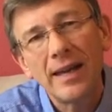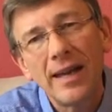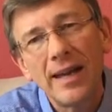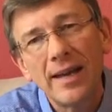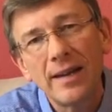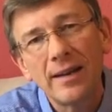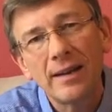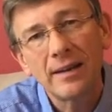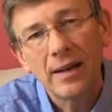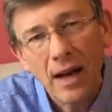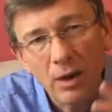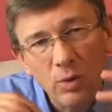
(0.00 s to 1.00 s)
and
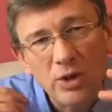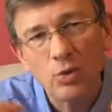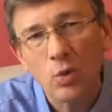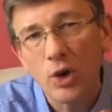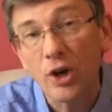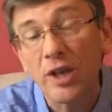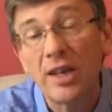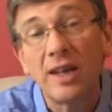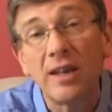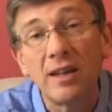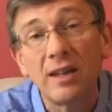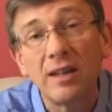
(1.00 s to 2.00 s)
God was
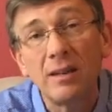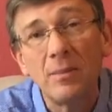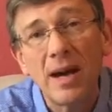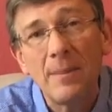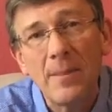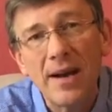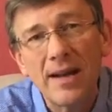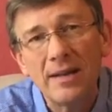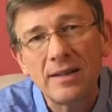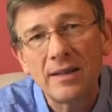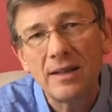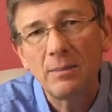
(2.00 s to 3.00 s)
working in my mind
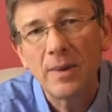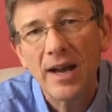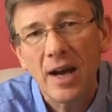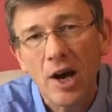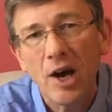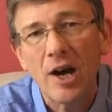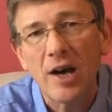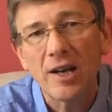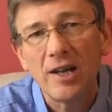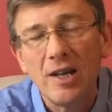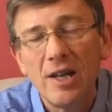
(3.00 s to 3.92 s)
and in my heart.